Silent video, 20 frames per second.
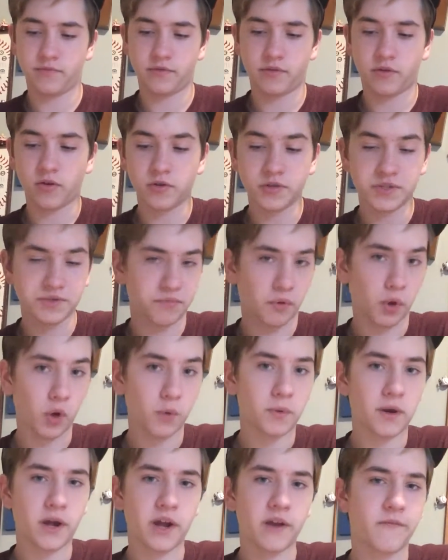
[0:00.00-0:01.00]
Carson
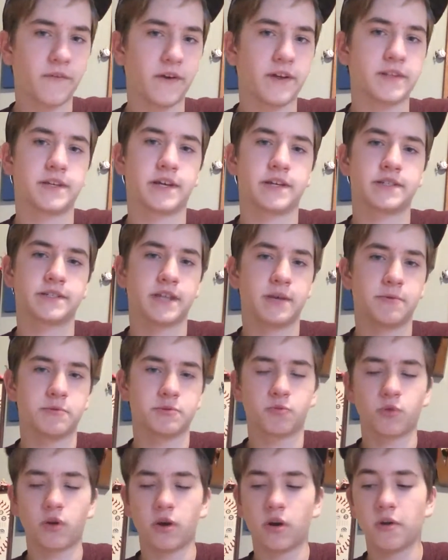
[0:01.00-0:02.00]
Palmer had a fantastic game
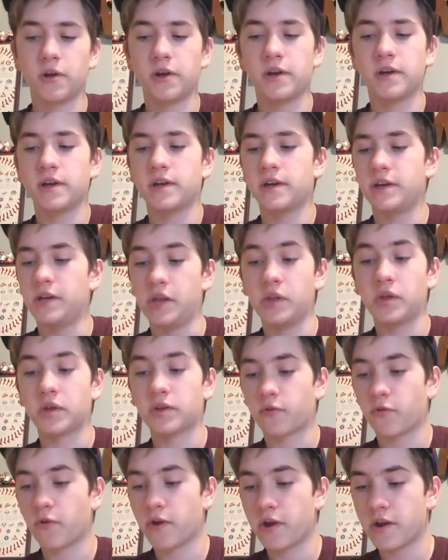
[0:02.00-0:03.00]
as well. He
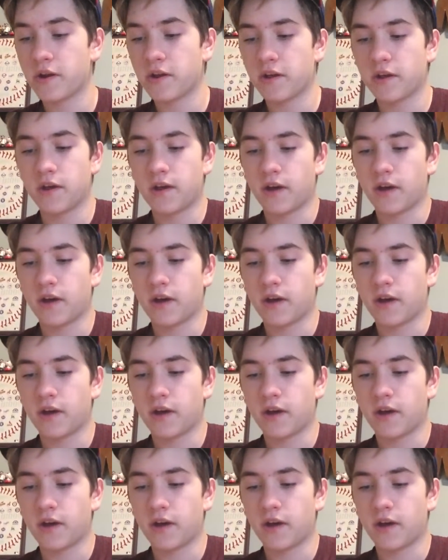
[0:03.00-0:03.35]
looked great.